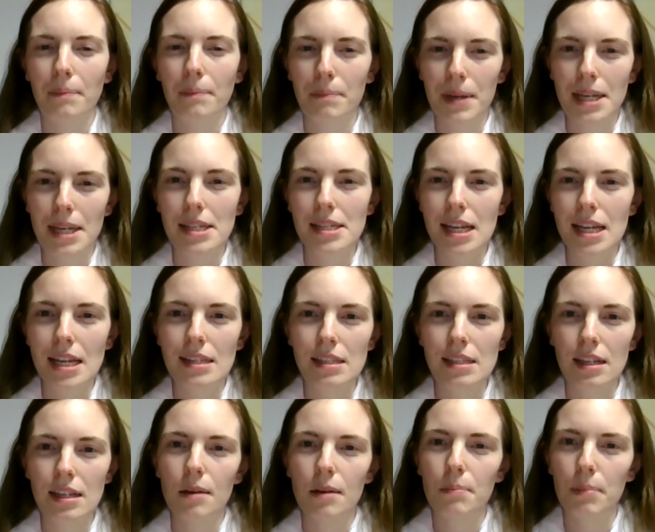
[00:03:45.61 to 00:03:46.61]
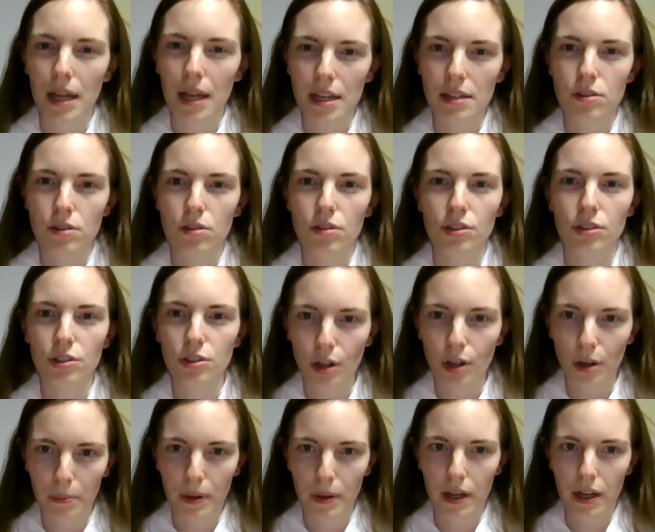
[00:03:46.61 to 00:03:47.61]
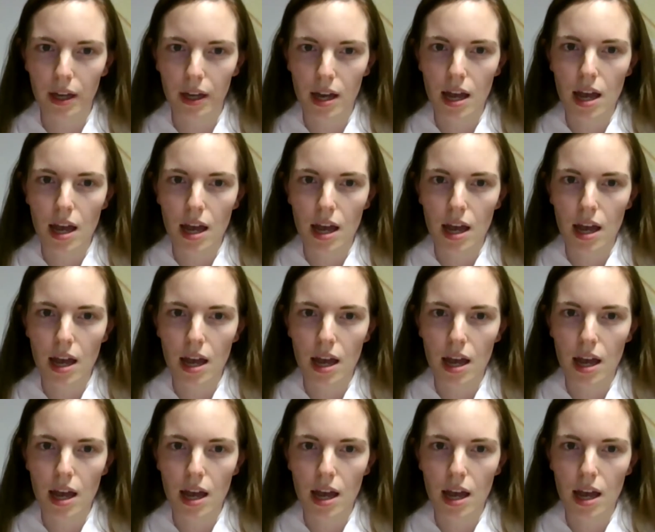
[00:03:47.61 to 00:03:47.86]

Peter is in a place called Joppa.